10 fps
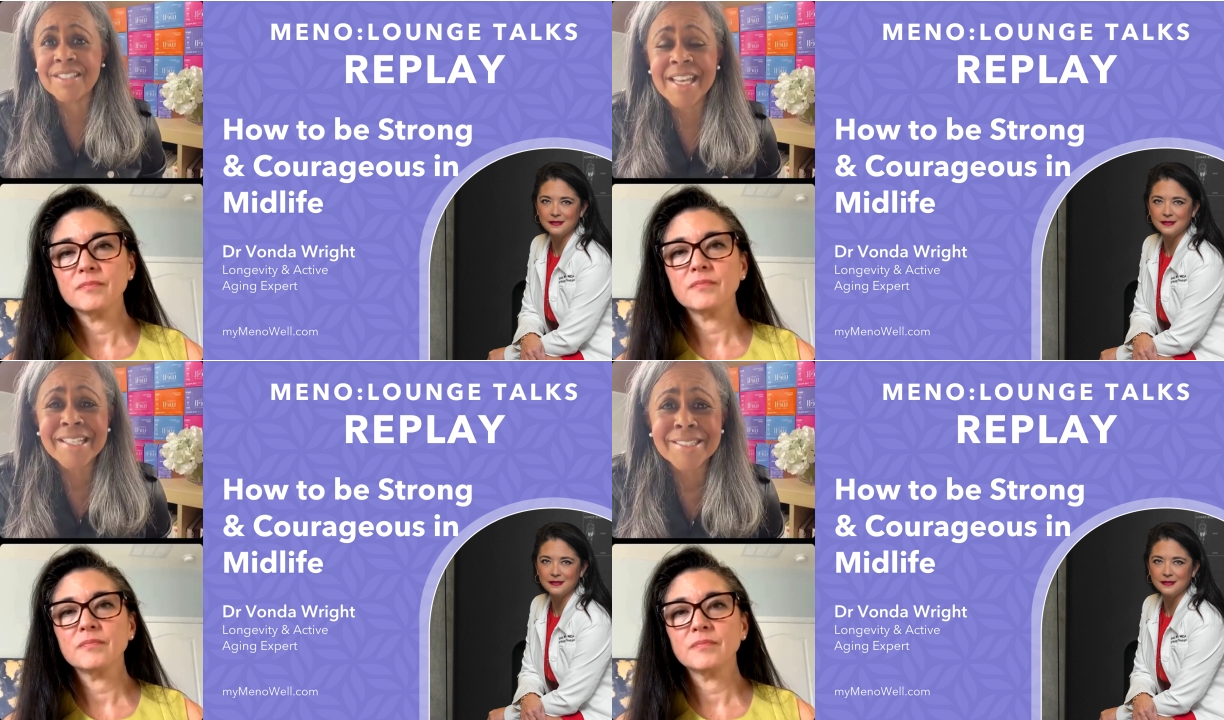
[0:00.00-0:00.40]

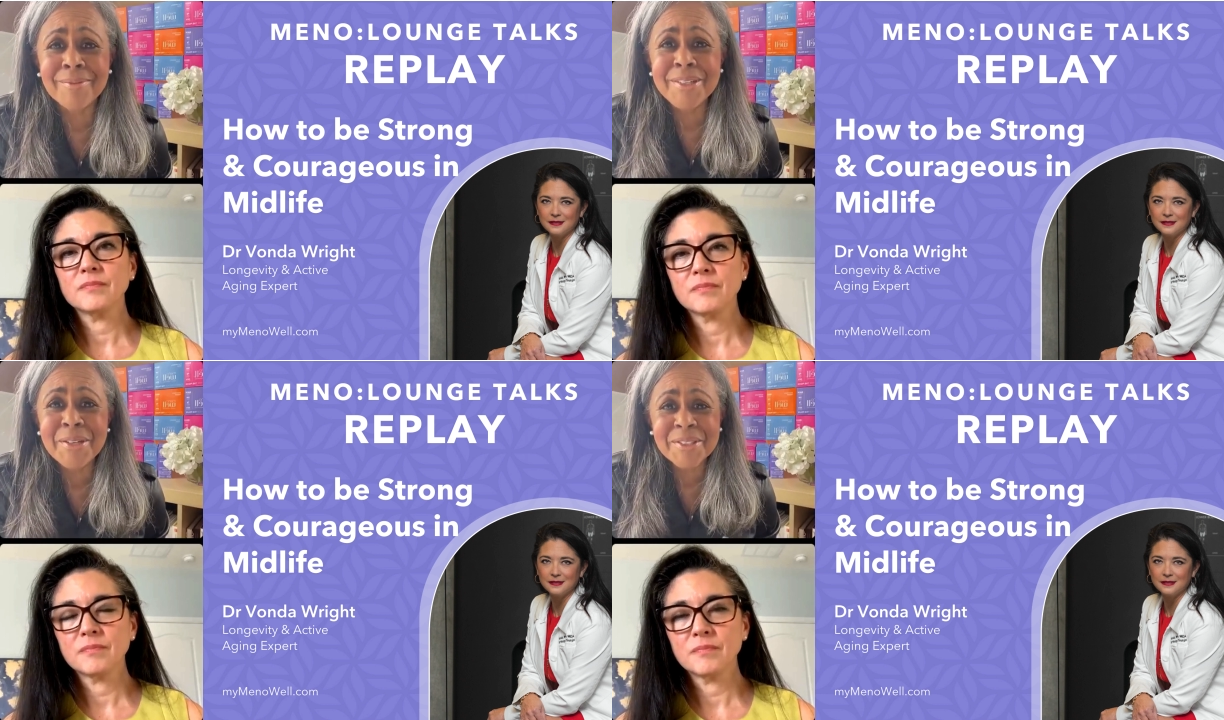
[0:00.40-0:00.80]
Speaker 1: take
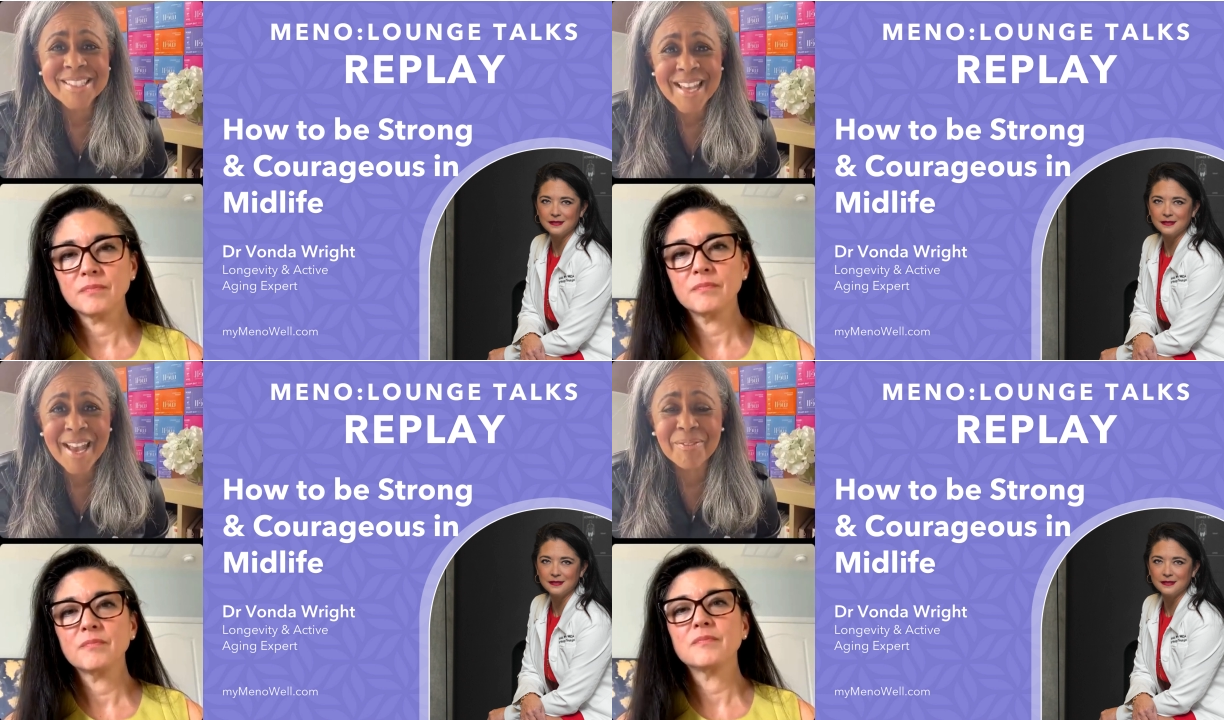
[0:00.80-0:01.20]
some new
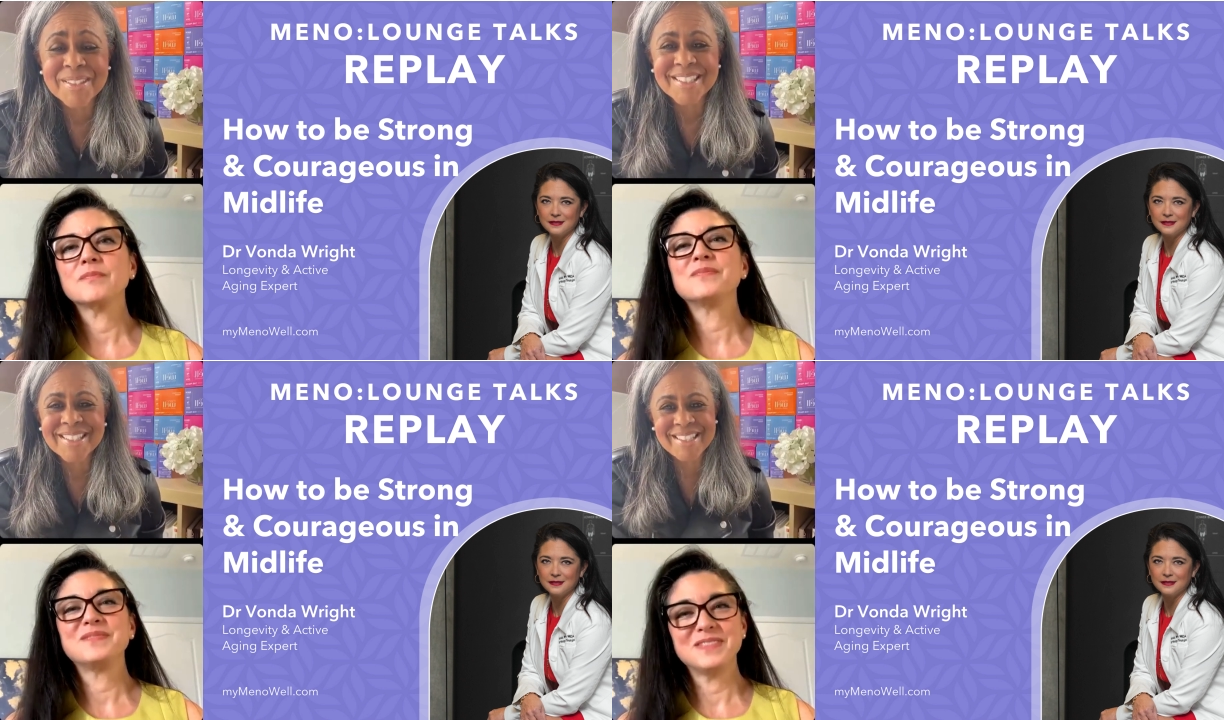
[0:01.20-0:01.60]

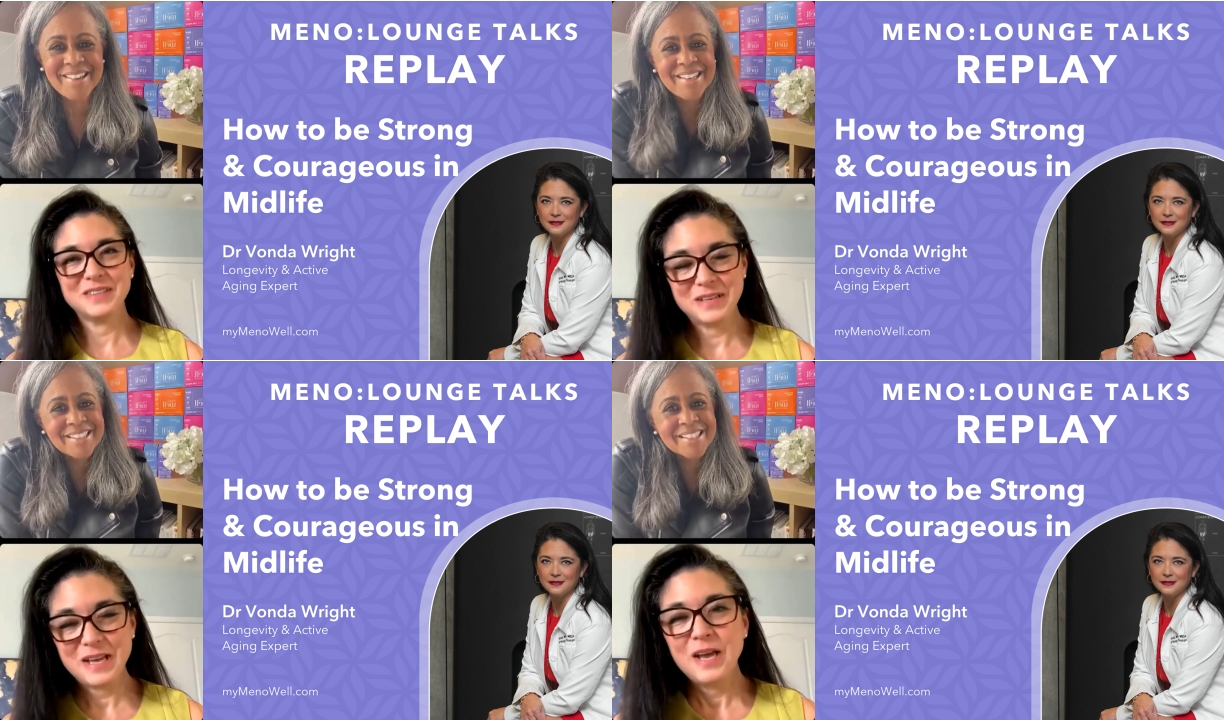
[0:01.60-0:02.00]
steps
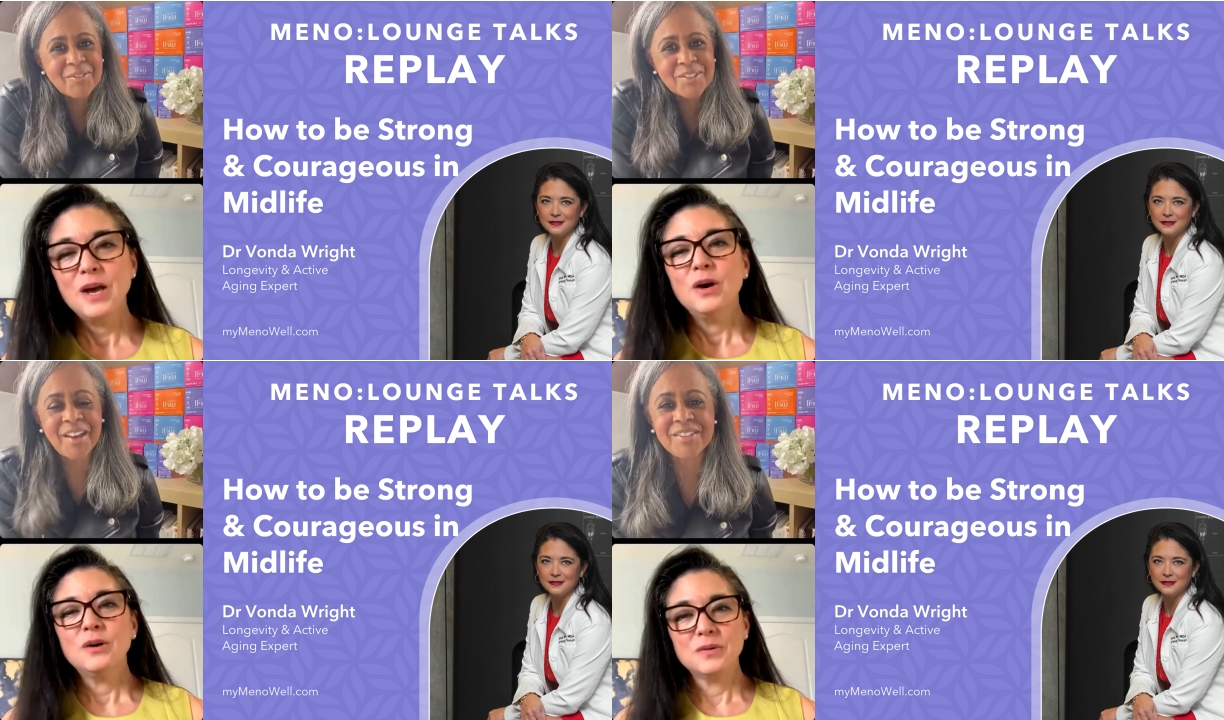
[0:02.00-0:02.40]
and
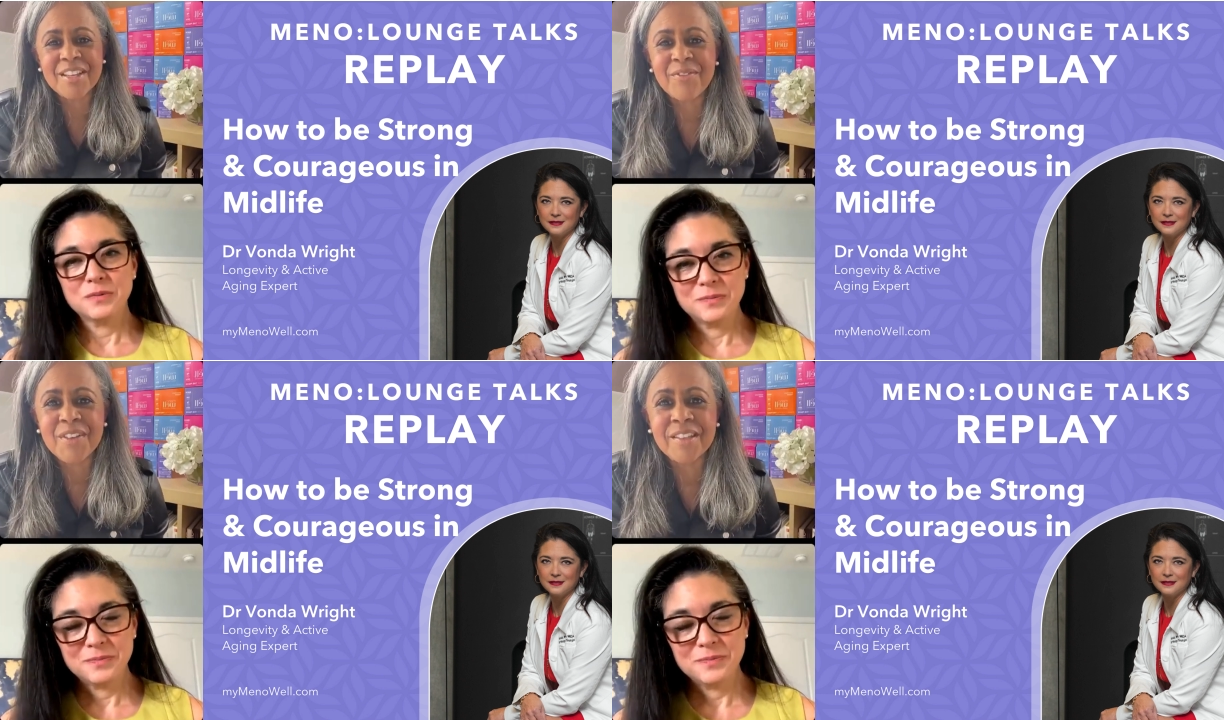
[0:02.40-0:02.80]
sometimes
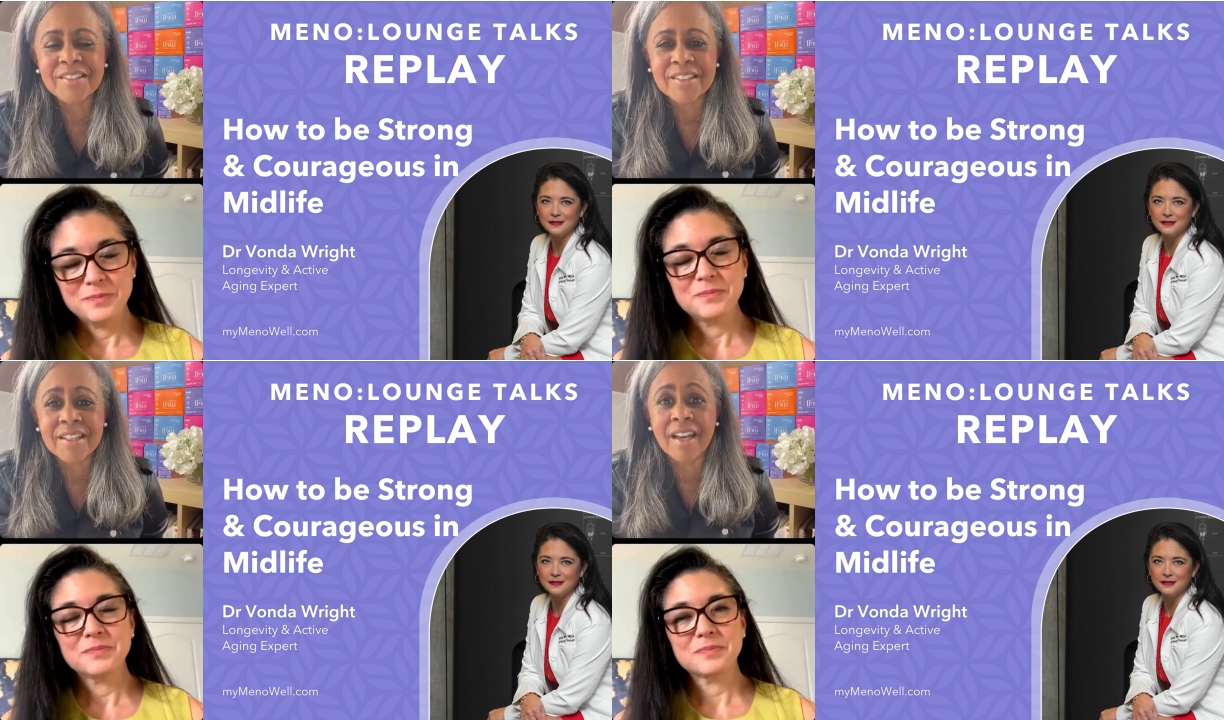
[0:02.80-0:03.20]
it
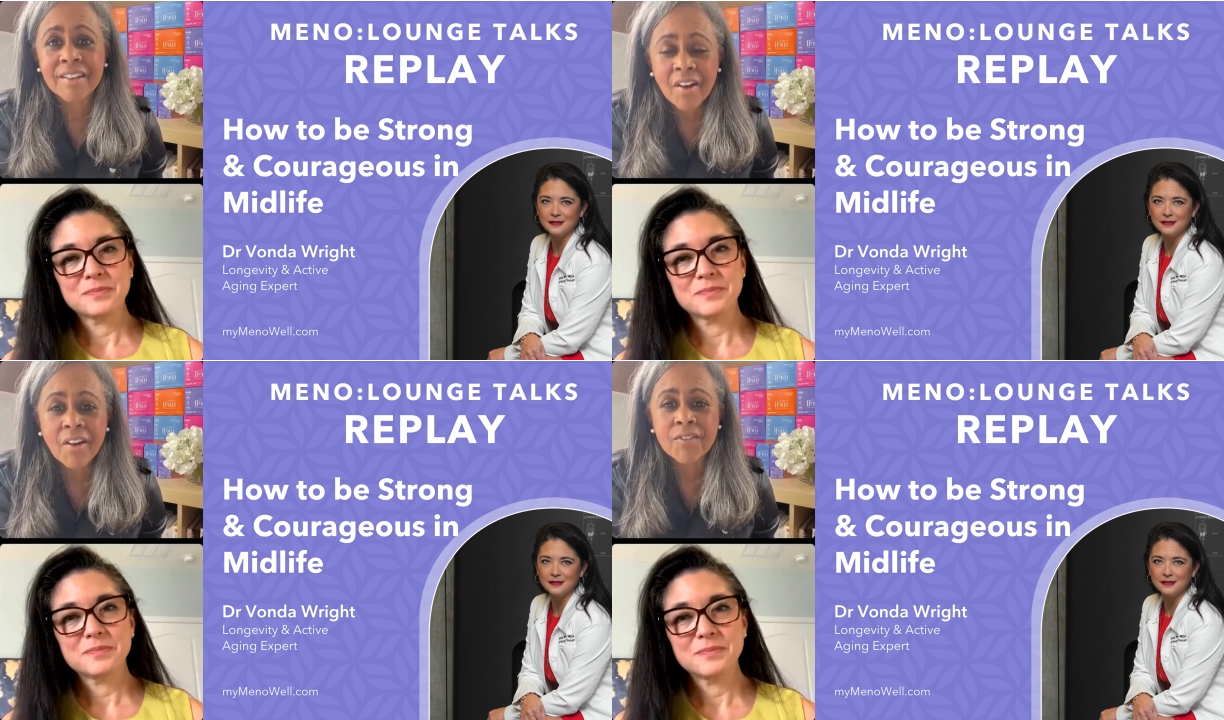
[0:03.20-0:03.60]
feels
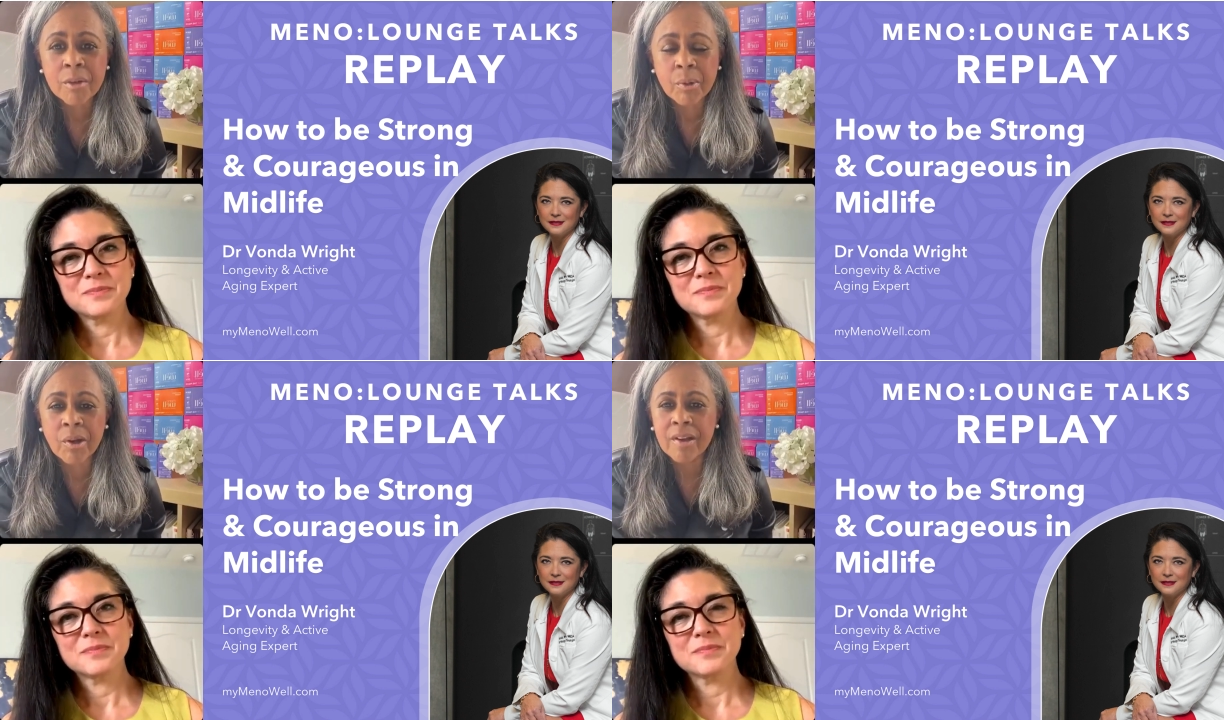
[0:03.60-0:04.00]

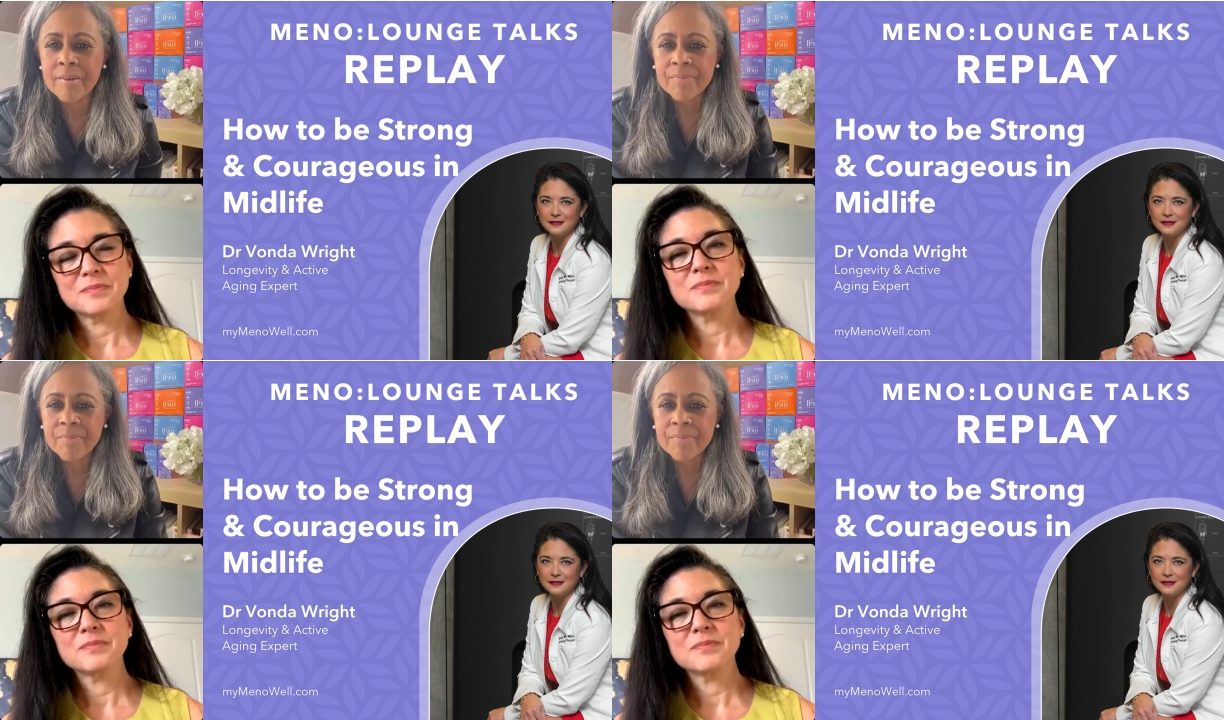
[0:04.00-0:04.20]
uncomfortable